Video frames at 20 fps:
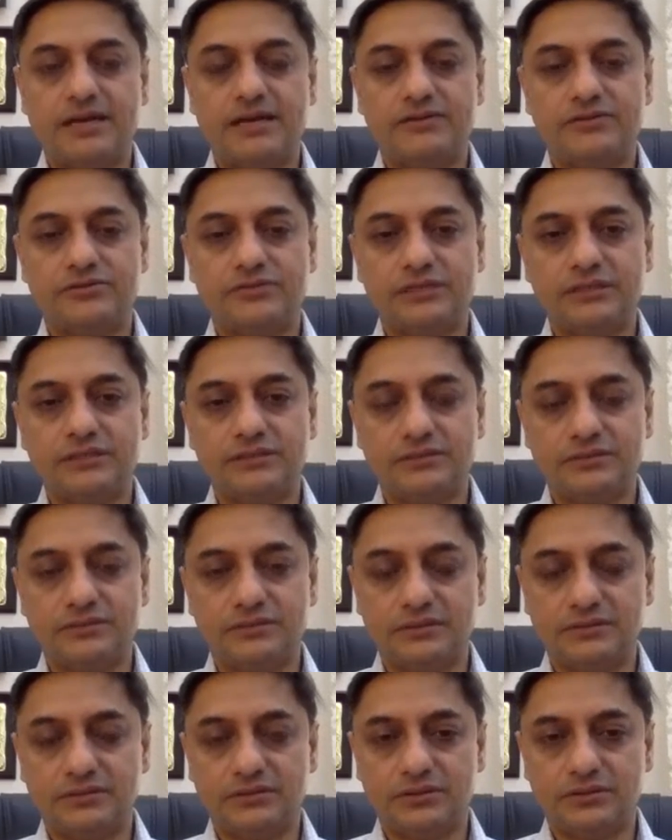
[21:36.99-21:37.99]

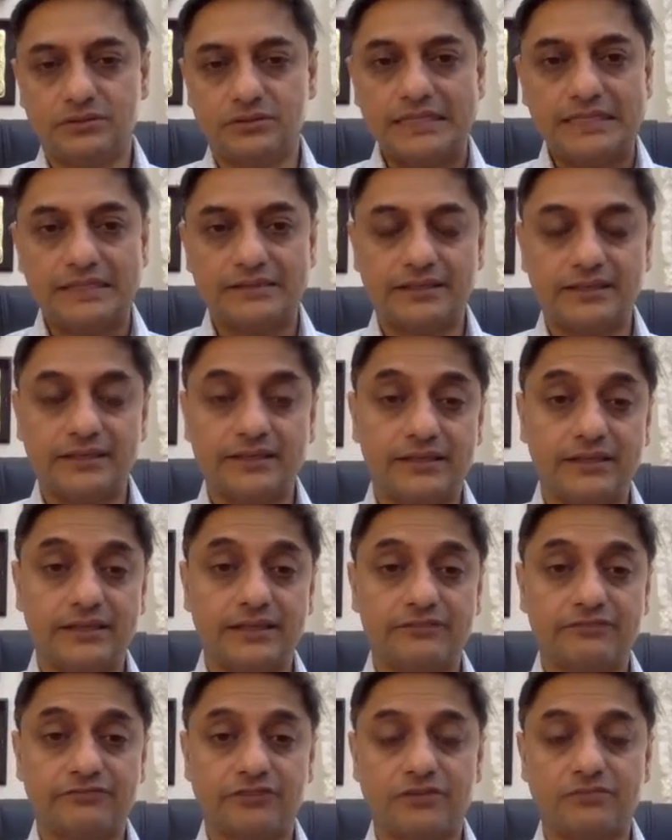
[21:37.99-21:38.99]
rethinking
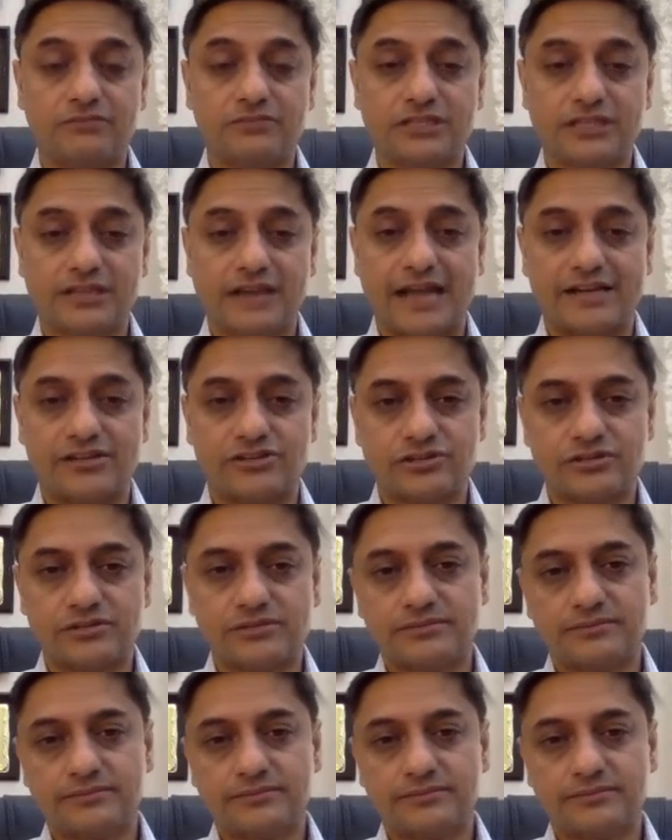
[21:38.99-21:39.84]
it from scratch.